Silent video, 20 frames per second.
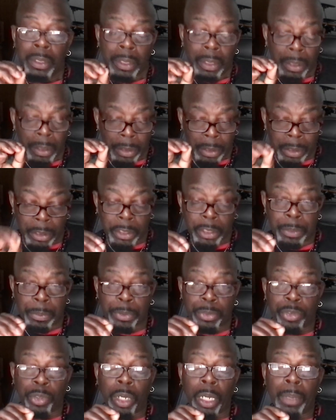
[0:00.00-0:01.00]
And
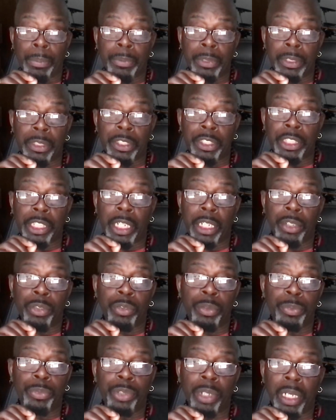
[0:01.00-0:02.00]
subscribe to the channel.
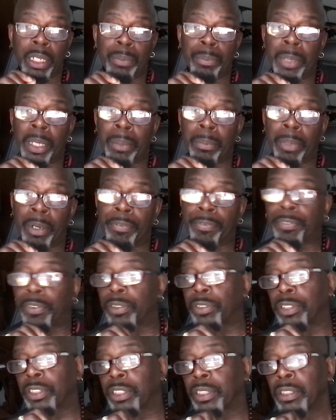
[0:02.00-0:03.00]
I'm trying to make my
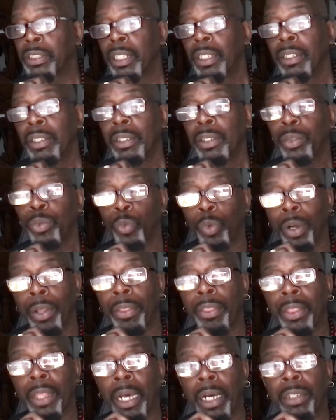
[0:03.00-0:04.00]
first
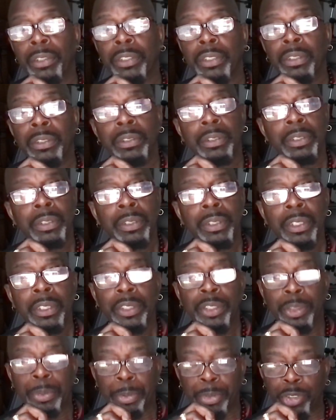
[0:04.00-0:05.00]
1,000
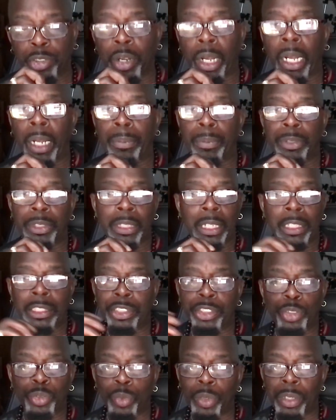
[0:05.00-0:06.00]
subscribers. I
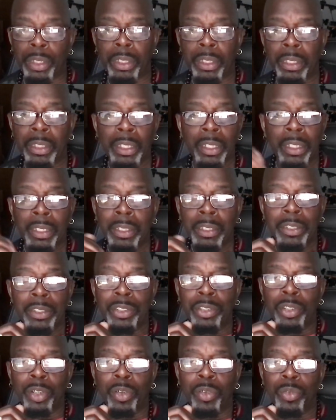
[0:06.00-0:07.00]
just want
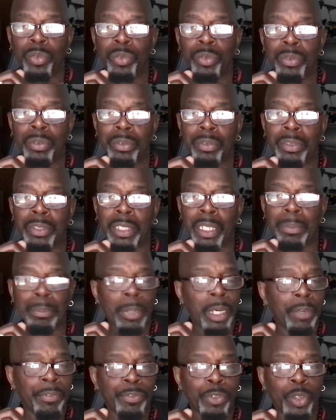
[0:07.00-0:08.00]
to, get
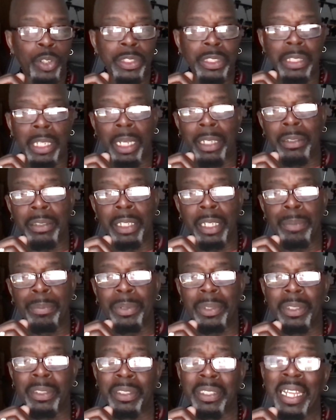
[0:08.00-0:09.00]
my voice out there
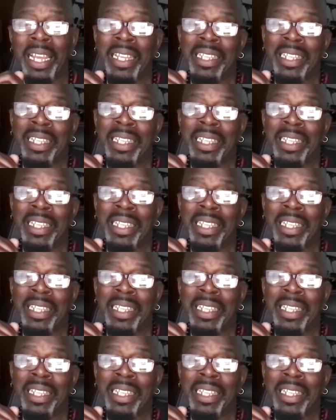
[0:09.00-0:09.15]
because